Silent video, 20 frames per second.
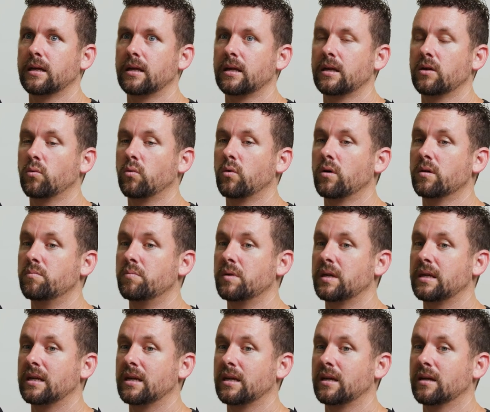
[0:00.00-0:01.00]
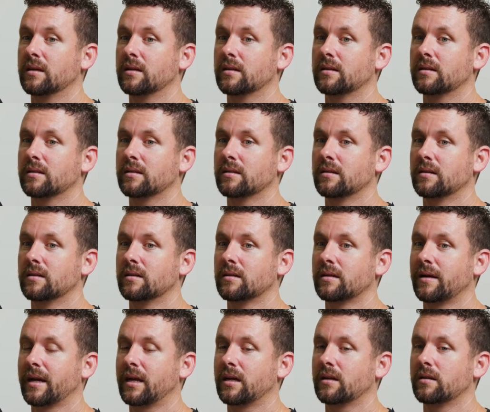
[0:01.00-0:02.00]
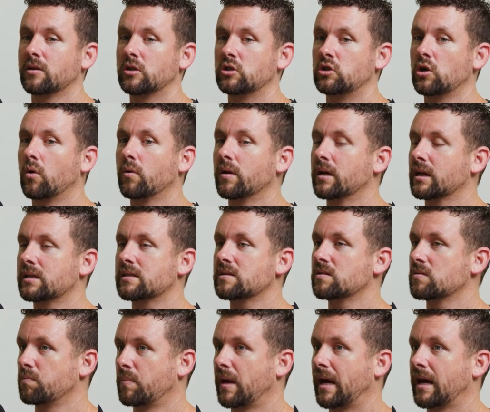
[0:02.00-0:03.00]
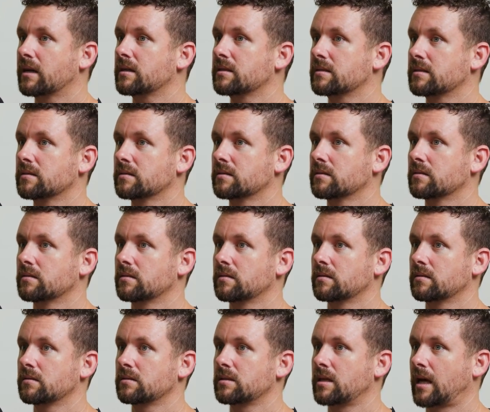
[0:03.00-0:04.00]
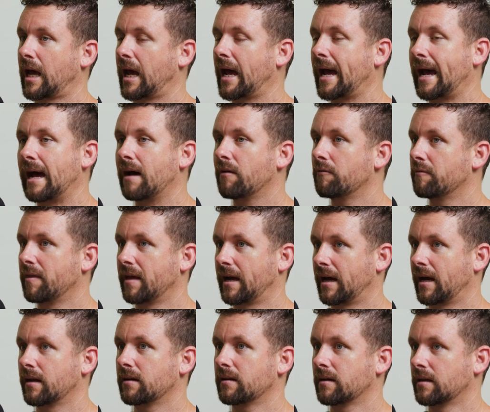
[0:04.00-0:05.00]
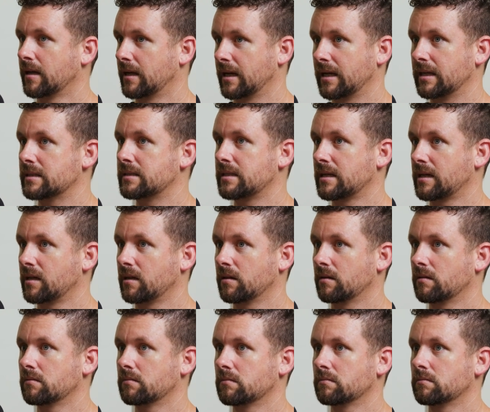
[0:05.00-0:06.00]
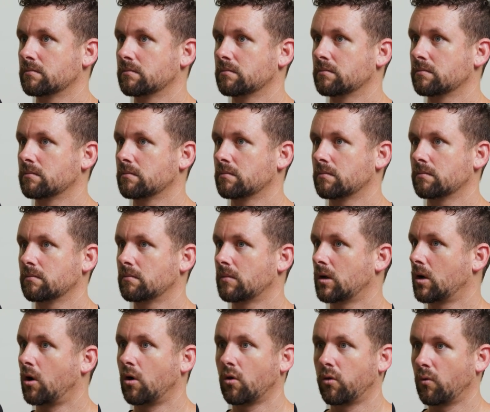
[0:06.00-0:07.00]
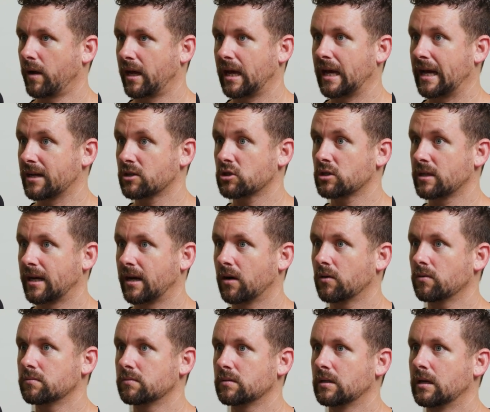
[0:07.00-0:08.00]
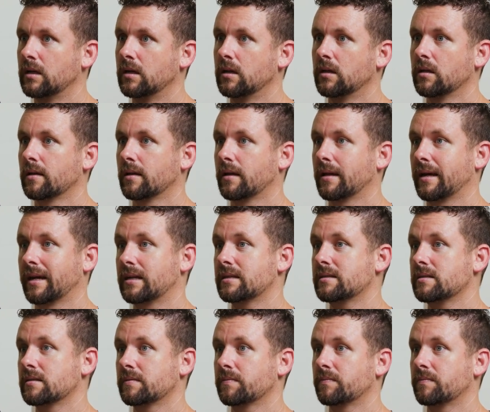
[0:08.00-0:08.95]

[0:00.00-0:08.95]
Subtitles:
It would be like, don't expect to have that at 18 all the way hashed out. Like,